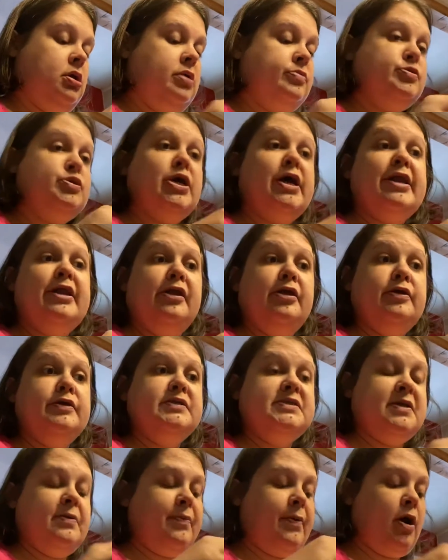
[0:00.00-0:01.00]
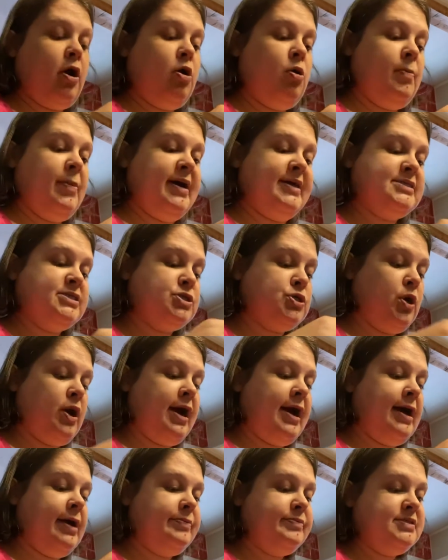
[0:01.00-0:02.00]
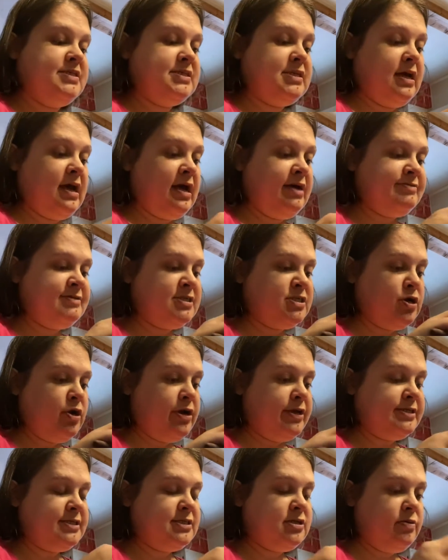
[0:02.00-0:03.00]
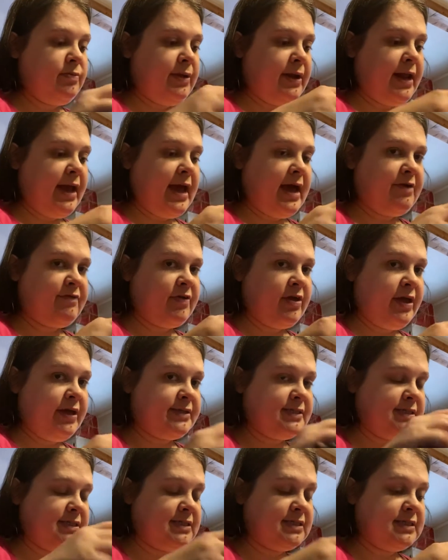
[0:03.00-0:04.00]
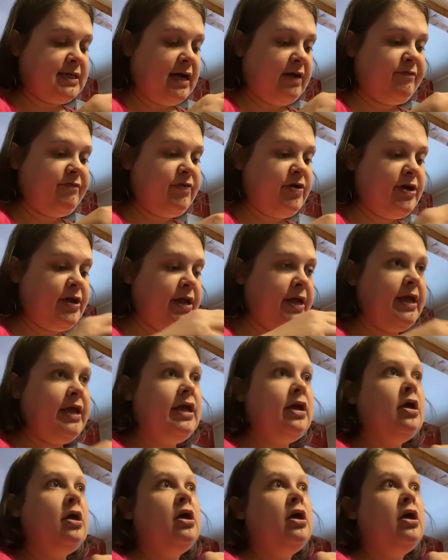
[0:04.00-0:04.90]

Trying to use up all my scraps. I've started so many afghans, it's not funny.